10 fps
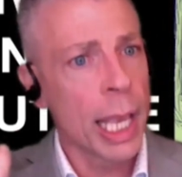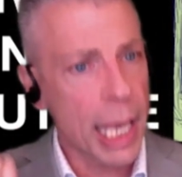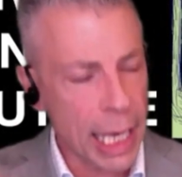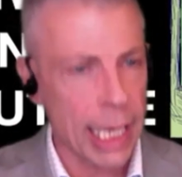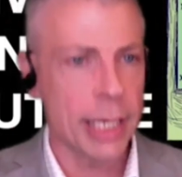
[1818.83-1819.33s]

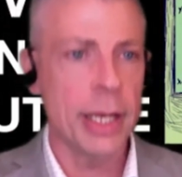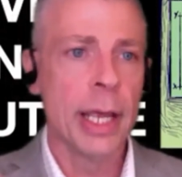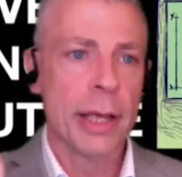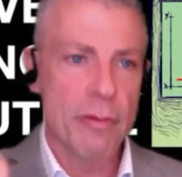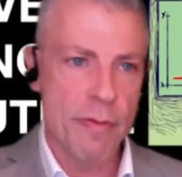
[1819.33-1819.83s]
in
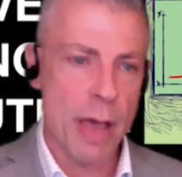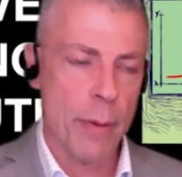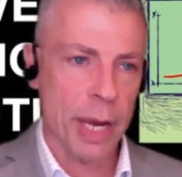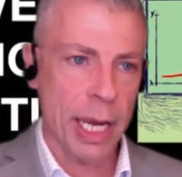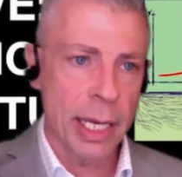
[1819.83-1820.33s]

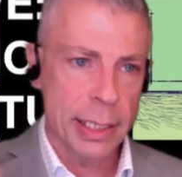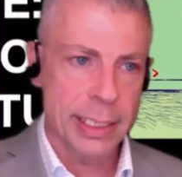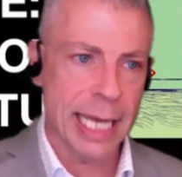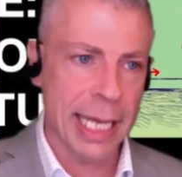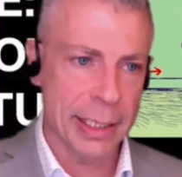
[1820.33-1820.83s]
very
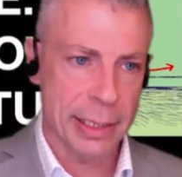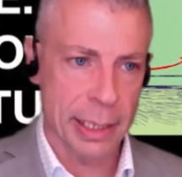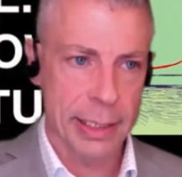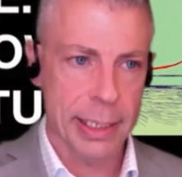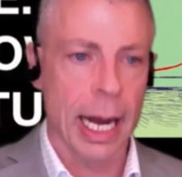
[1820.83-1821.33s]
dense
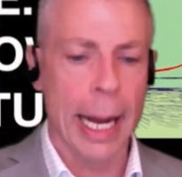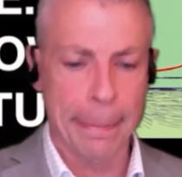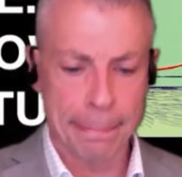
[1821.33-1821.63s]
time.